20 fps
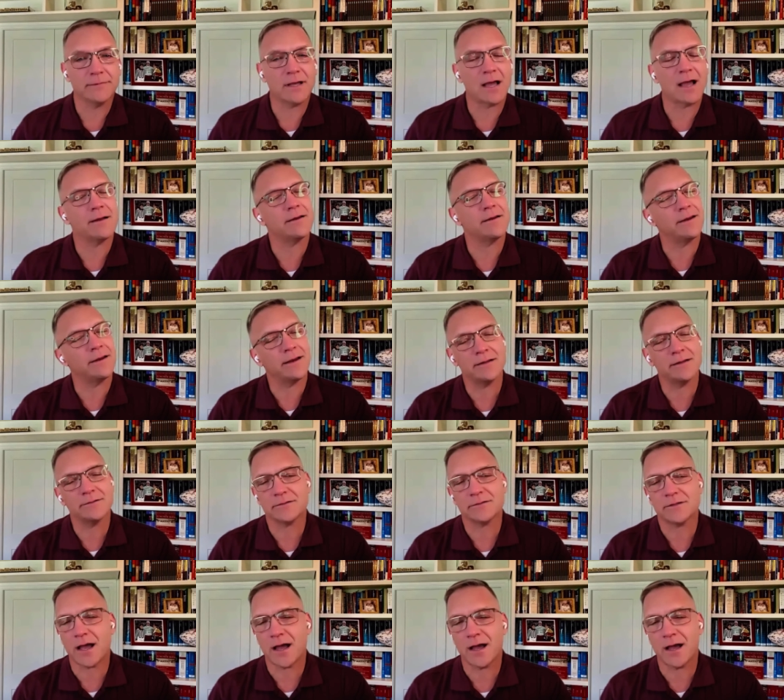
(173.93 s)
I and
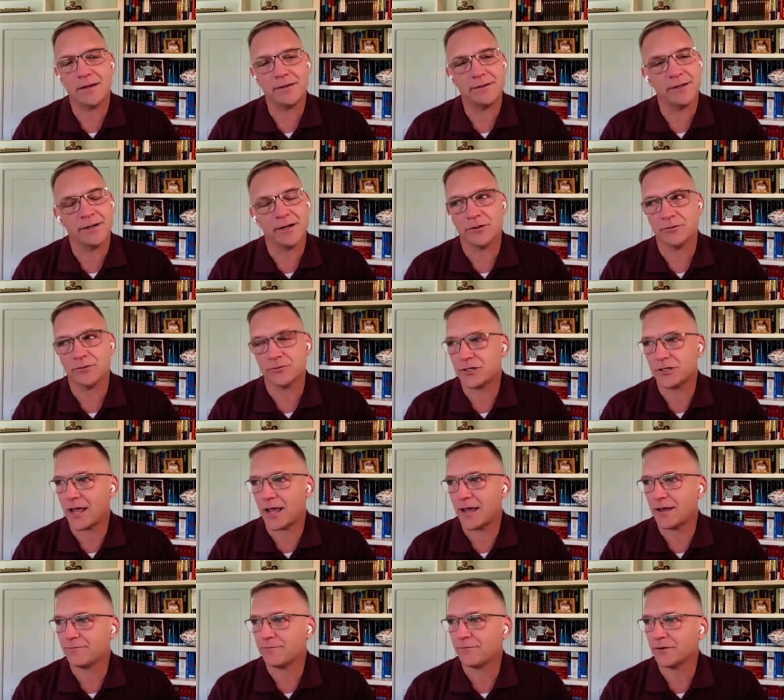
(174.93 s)
I, I you know,
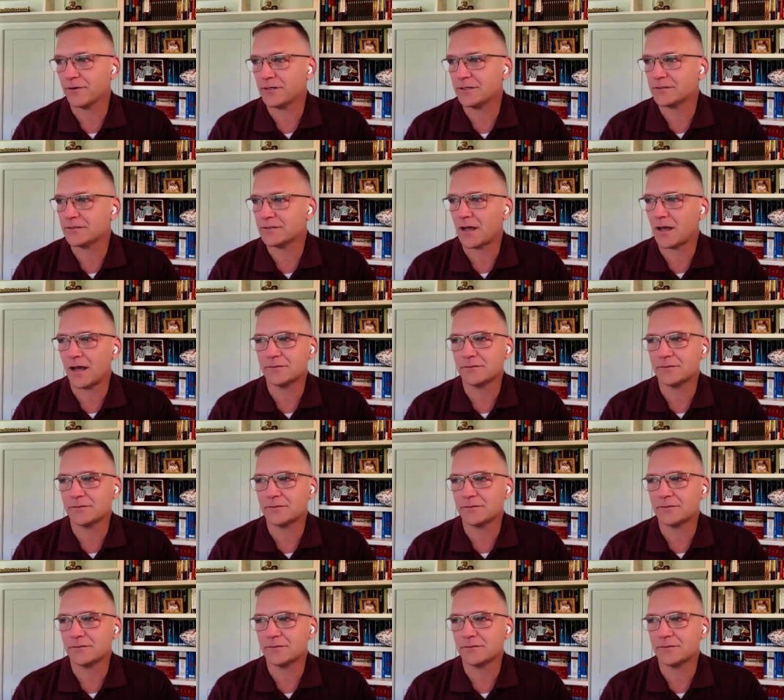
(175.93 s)
Chad Freeze.